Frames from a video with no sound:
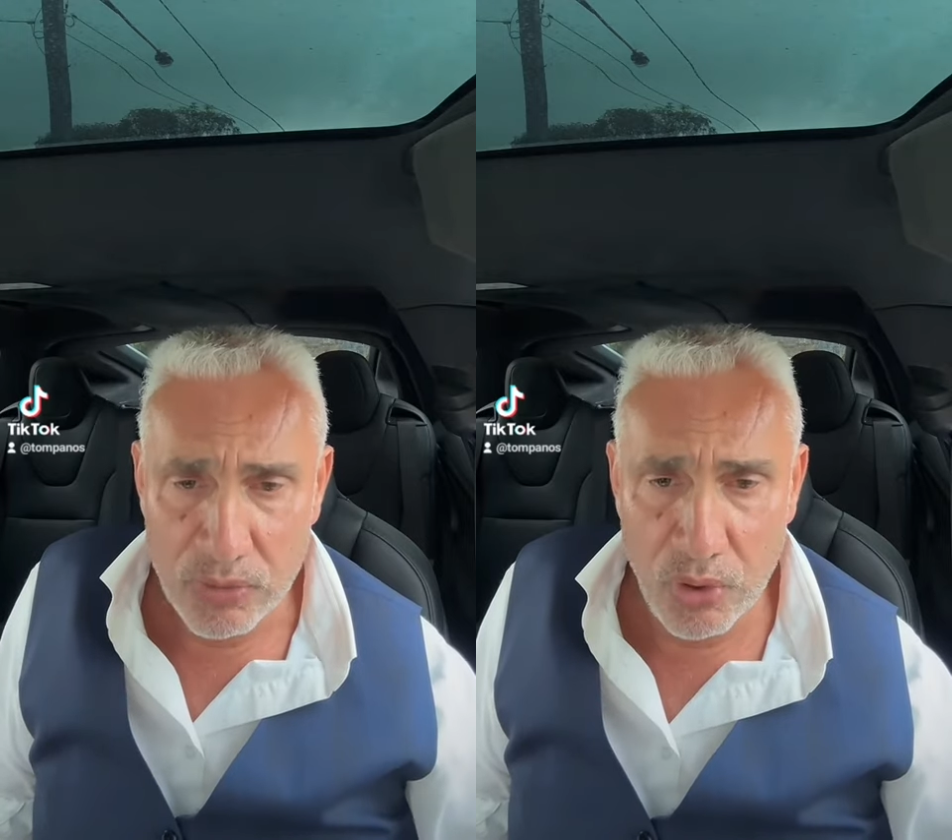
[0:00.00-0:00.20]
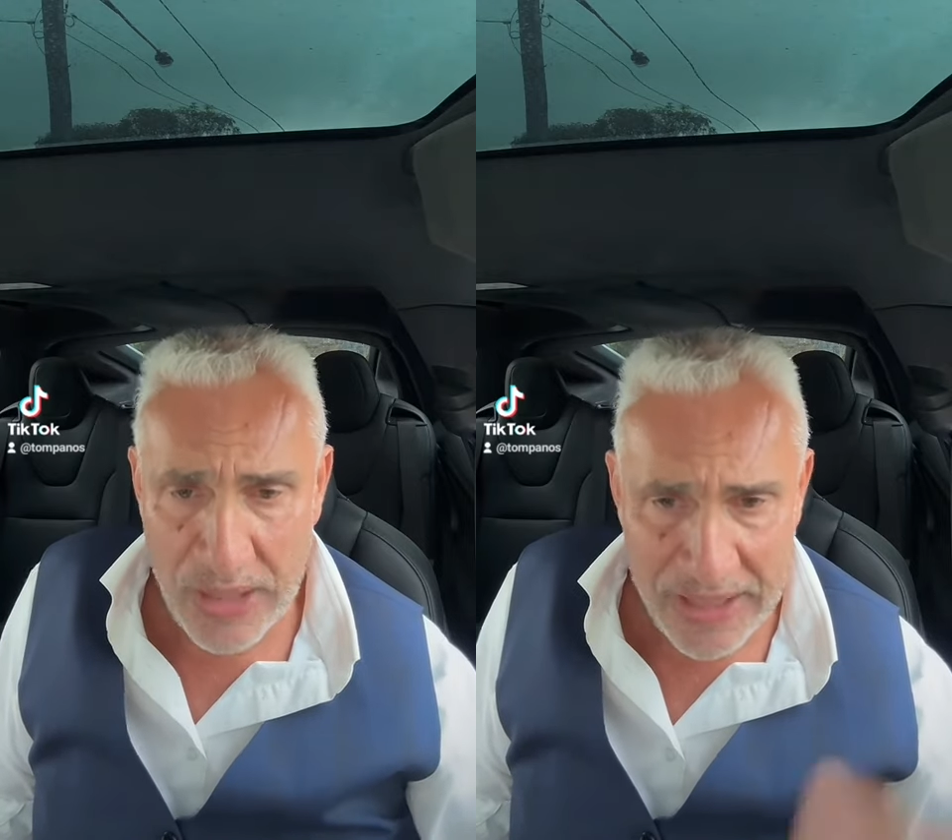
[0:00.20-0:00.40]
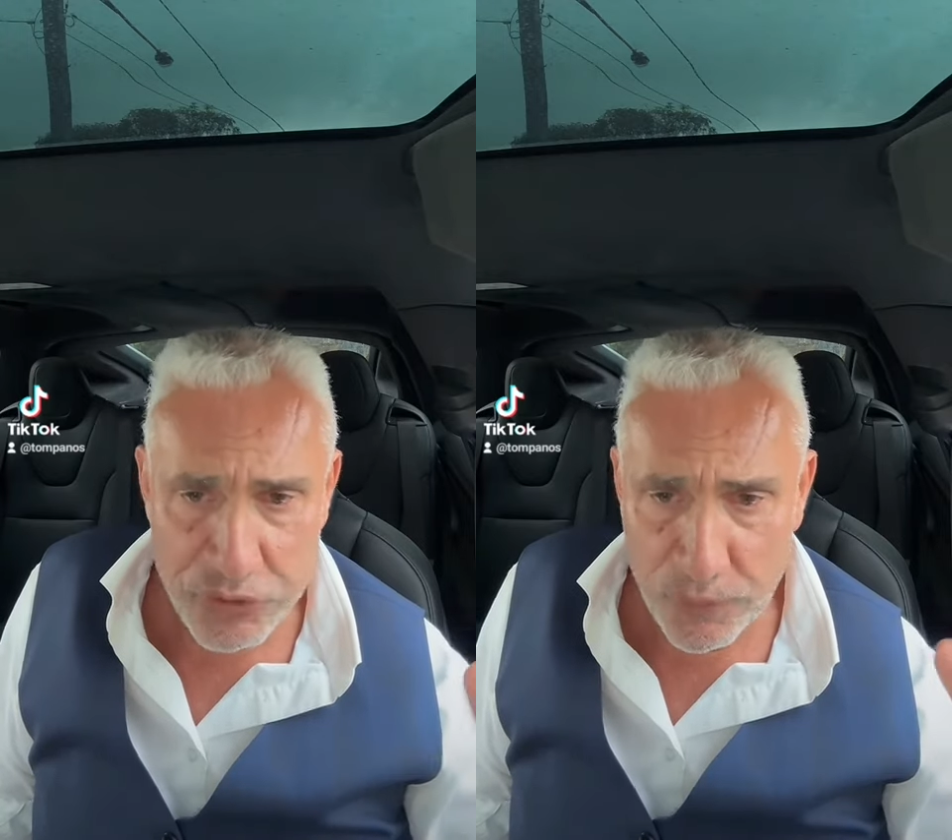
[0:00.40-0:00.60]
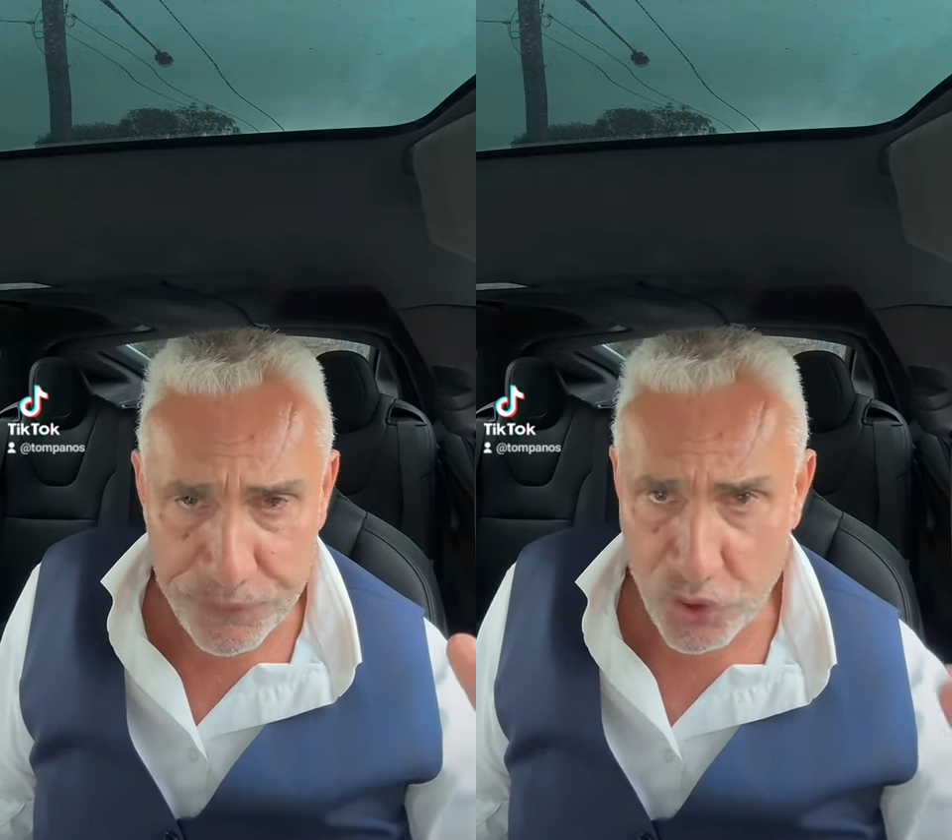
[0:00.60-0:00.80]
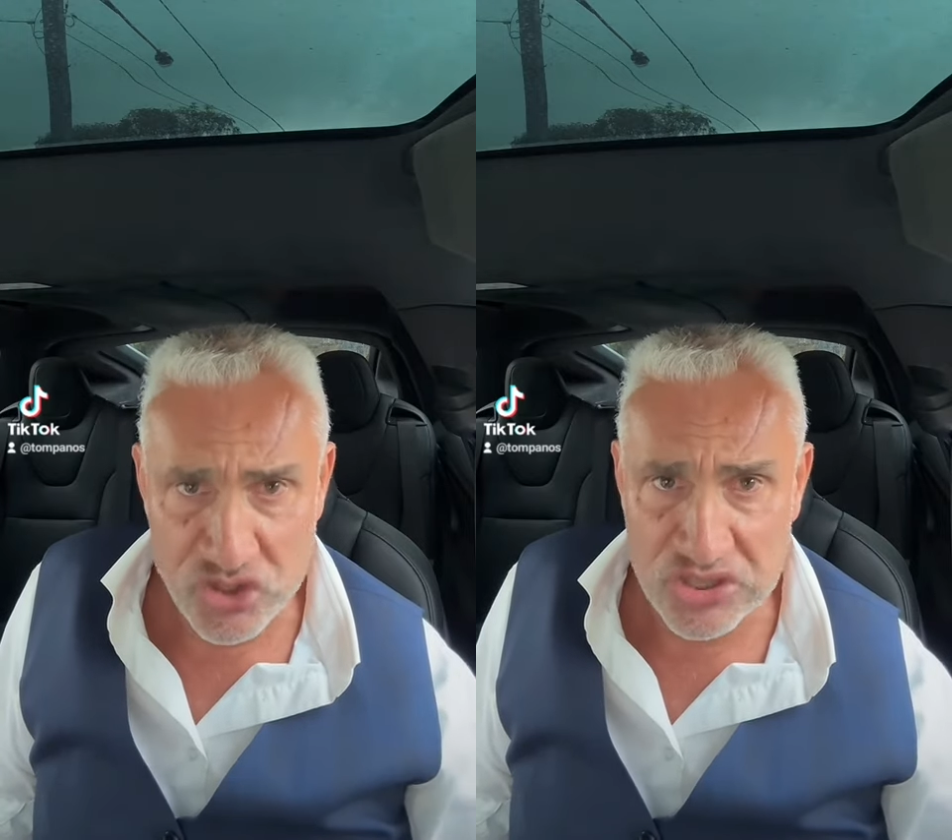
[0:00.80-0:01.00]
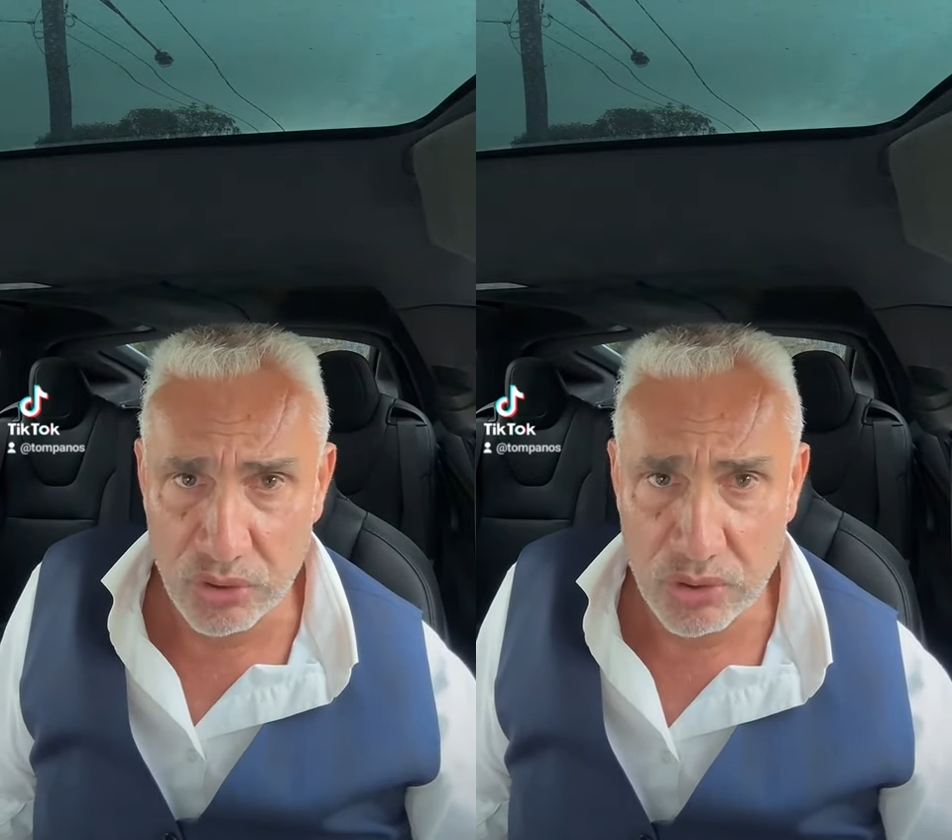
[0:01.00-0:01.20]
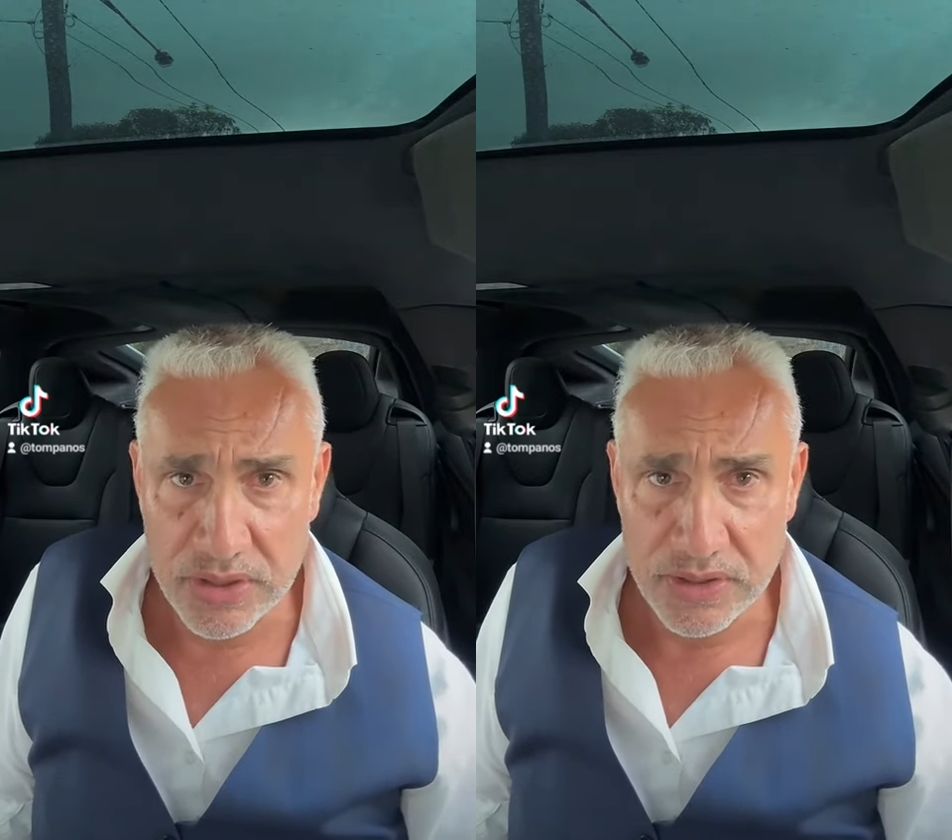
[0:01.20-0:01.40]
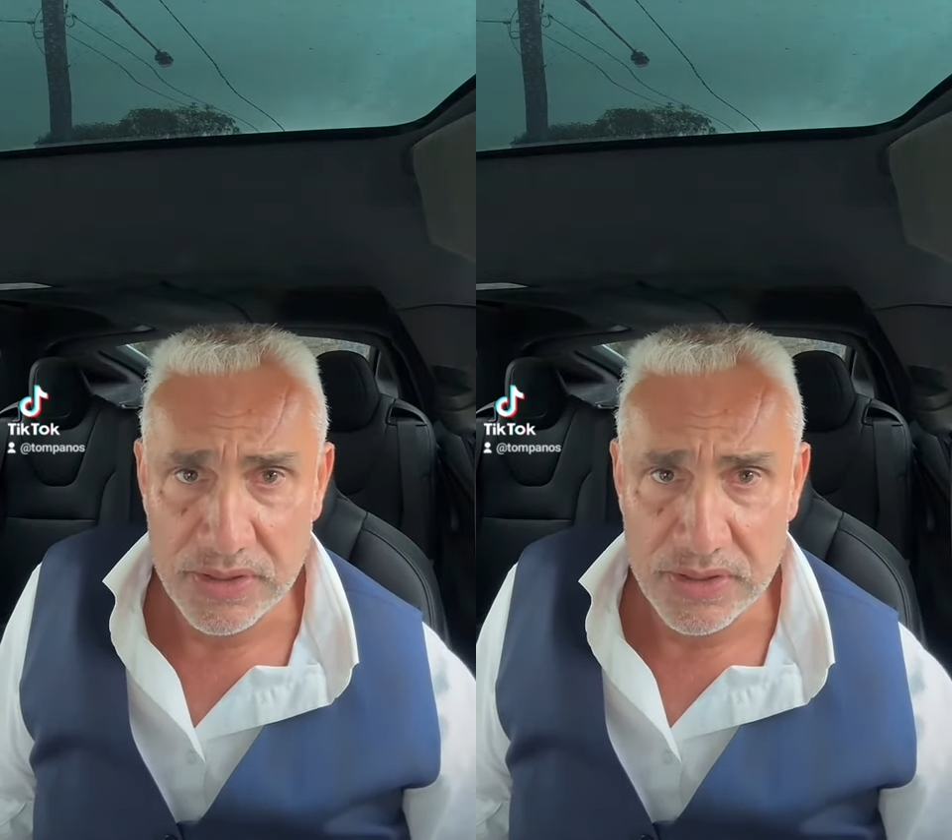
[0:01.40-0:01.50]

Or have your first look.